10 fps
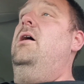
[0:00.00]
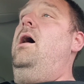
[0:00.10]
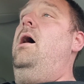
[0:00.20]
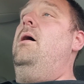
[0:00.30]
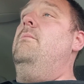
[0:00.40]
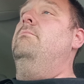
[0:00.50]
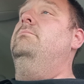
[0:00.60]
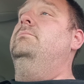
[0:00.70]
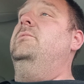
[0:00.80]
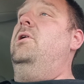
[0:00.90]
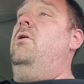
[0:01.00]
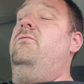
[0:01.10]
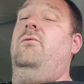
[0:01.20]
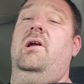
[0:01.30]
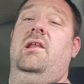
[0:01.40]

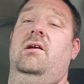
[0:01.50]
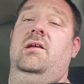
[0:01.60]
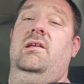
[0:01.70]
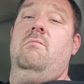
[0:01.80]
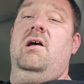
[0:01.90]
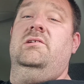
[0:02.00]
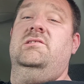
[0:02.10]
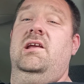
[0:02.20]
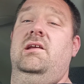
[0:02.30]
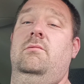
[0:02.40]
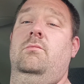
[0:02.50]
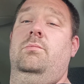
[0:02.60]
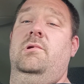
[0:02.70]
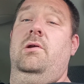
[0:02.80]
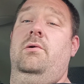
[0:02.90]
If we get an email saying,
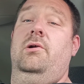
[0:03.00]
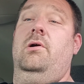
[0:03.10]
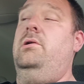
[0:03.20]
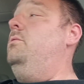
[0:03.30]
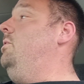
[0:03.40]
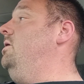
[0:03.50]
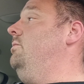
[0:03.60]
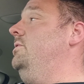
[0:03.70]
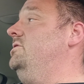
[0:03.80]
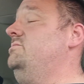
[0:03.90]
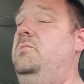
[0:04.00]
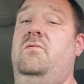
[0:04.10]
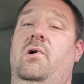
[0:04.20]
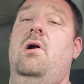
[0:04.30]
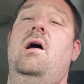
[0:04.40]
they're under work, we just
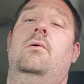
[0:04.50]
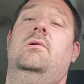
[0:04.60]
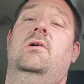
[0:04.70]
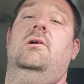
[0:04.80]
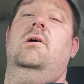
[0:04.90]
move it around.